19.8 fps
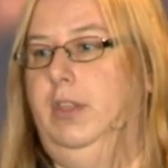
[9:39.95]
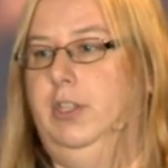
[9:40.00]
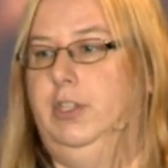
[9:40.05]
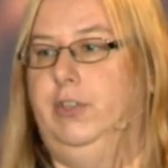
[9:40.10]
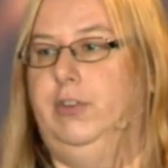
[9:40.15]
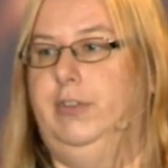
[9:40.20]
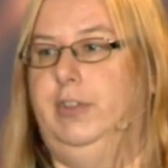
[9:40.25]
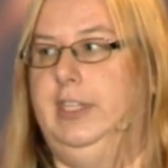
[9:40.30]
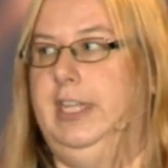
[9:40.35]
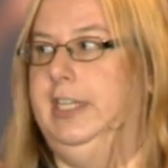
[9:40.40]
the
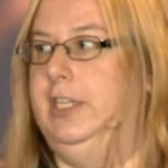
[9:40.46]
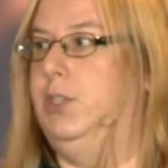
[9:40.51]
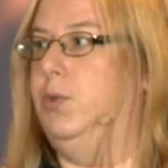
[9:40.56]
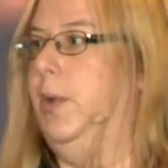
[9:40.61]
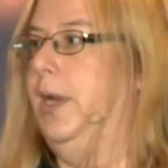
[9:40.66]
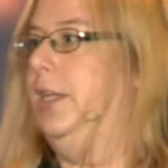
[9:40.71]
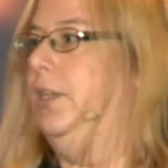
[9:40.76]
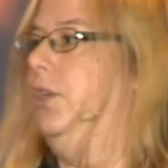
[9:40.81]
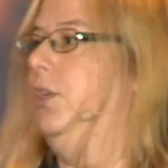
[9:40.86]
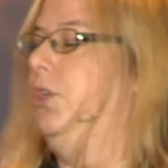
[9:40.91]
C
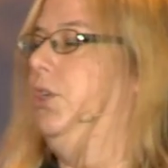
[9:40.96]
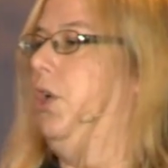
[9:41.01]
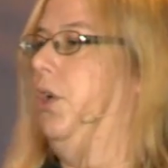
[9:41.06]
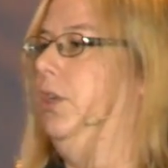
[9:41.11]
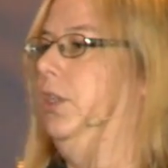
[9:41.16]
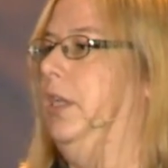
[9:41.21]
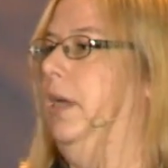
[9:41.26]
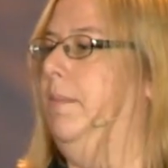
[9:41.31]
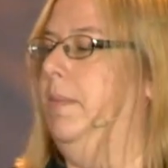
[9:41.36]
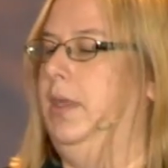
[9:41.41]
suite to show
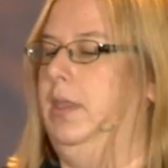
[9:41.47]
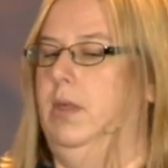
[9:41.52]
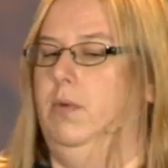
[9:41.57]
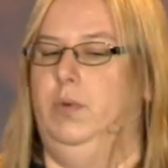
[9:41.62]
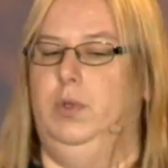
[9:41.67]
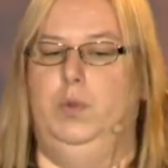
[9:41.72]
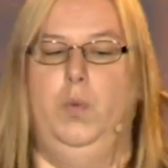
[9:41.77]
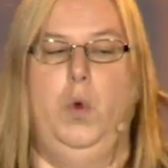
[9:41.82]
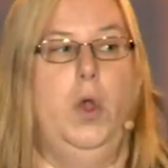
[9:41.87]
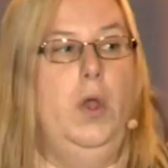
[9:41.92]
something that
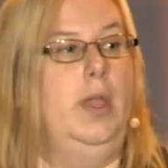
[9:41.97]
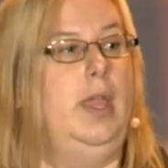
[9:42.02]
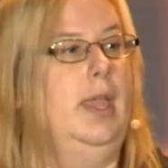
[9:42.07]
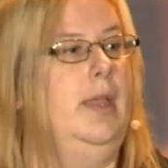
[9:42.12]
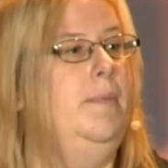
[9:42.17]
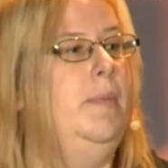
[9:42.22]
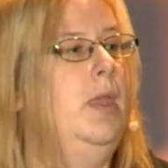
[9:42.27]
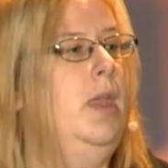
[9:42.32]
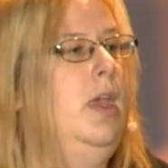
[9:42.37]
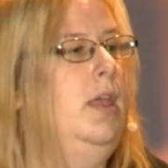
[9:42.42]
was working.